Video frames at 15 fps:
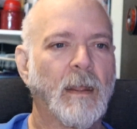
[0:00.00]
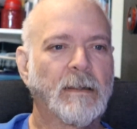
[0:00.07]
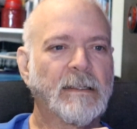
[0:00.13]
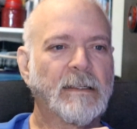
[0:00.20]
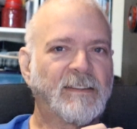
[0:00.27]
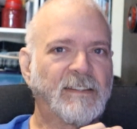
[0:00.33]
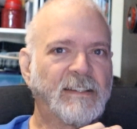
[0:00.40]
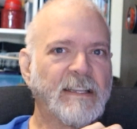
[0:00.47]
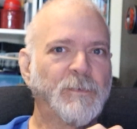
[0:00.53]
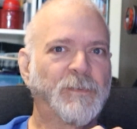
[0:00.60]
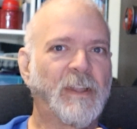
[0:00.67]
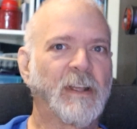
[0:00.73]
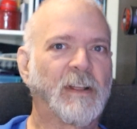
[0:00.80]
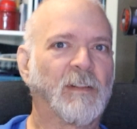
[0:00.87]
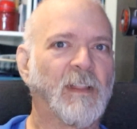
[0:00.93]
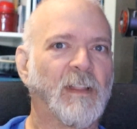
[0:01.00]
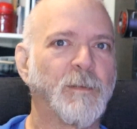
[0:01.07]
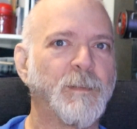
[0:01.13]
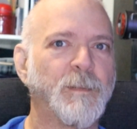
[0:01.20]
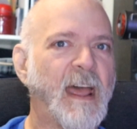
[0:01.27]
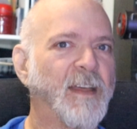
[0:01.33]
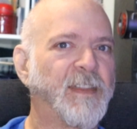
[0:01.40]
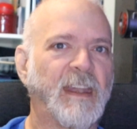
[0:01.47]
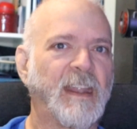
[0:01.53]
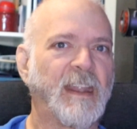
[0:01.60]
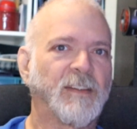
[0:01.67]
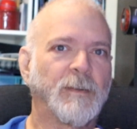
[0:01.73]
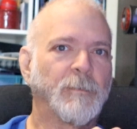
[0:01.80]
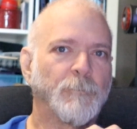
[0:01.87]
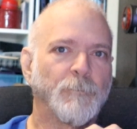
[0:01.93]
It seems like a lot of math. It
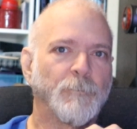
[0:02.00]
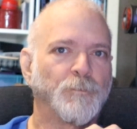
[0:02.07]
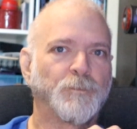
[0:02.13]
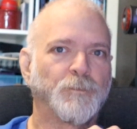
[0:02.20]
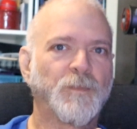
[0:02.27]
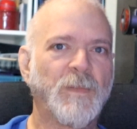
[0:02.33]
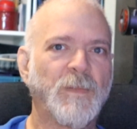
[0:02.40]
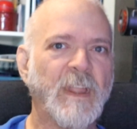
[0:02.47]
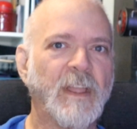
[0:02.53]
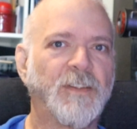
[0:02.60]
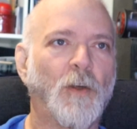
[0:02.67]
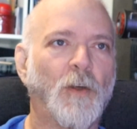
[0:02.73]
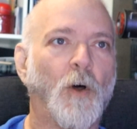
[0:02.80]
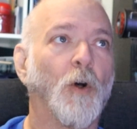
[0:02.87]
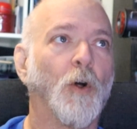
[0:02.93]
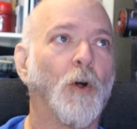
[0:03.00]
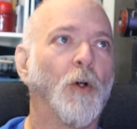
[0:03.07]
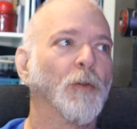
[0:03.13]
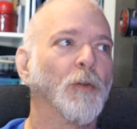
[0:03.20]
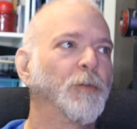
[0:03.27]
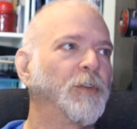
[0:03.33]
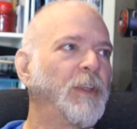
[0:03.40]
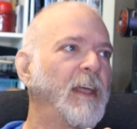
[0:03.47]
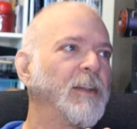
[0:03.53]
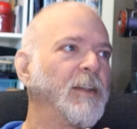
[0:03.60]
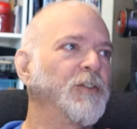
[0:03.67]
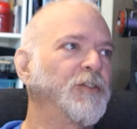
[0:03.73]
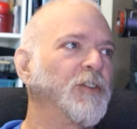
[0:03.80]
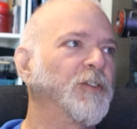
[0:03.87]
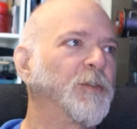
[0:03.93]
isn't. It's all
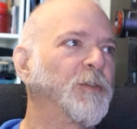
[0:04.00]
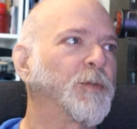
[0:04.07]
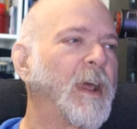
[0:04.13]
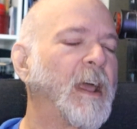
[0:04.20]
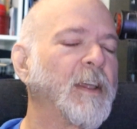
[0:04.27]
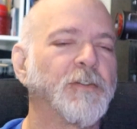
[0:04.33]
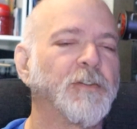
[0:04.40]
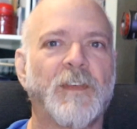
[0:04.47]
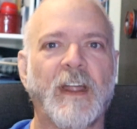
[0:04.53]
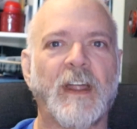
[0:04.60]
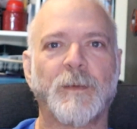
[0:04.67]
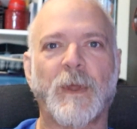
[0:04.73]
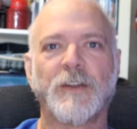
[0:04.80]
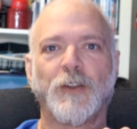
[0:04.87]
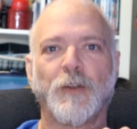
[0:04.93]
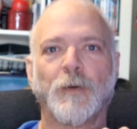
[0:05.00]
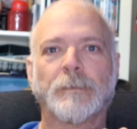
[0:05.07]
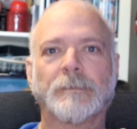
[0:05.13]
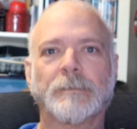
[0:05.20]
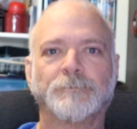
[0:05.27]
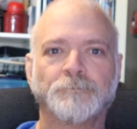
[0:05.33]
addition, subtraction, dividing by 2.